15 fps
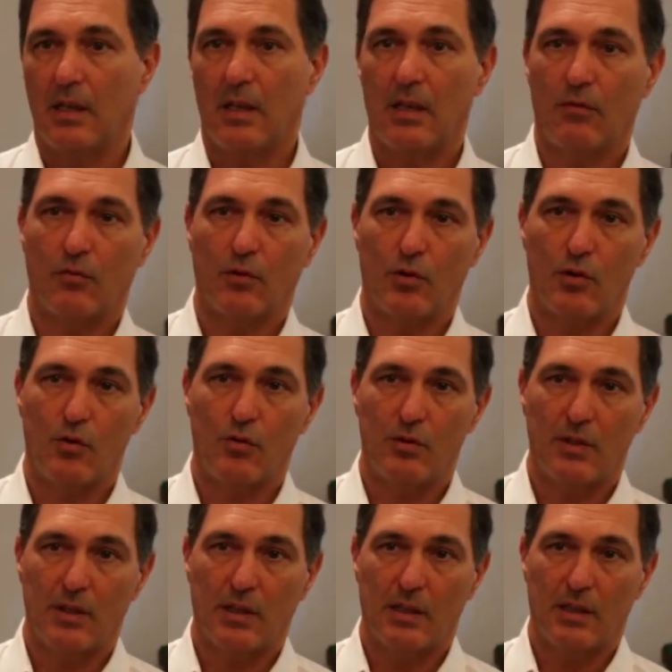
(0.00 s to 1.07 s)
If we're
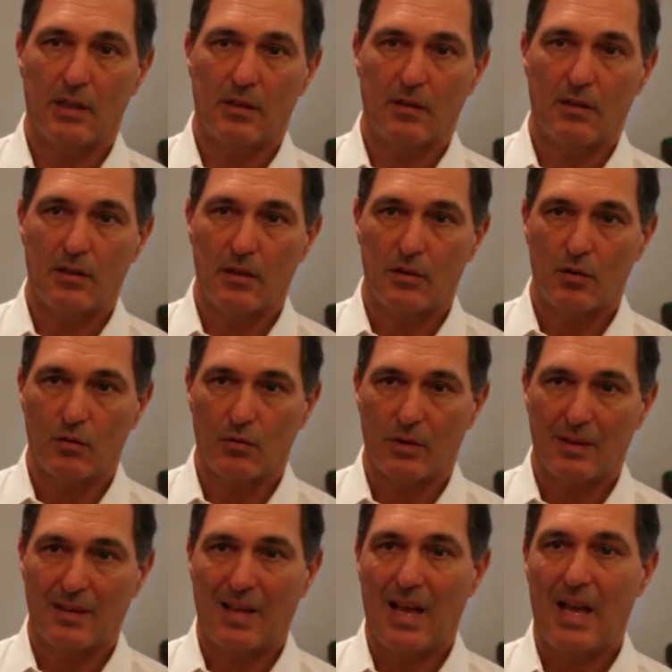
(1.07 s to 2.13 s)
using it to
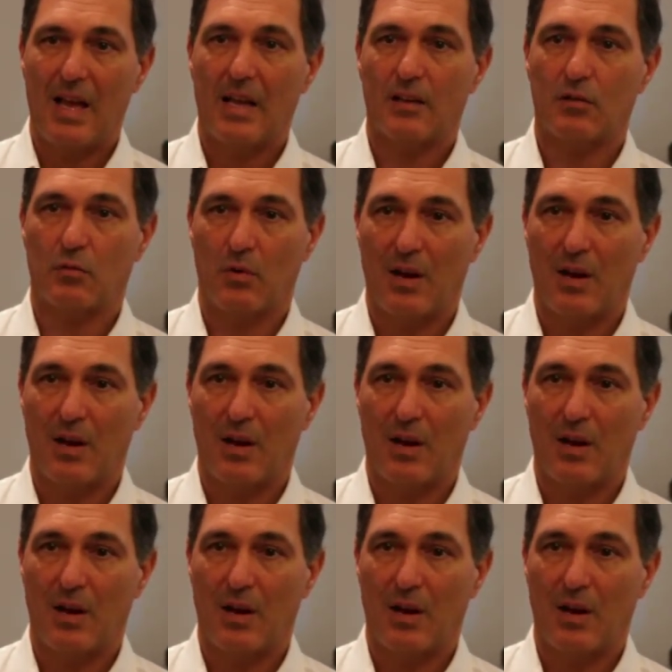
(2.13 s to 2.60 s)
relax,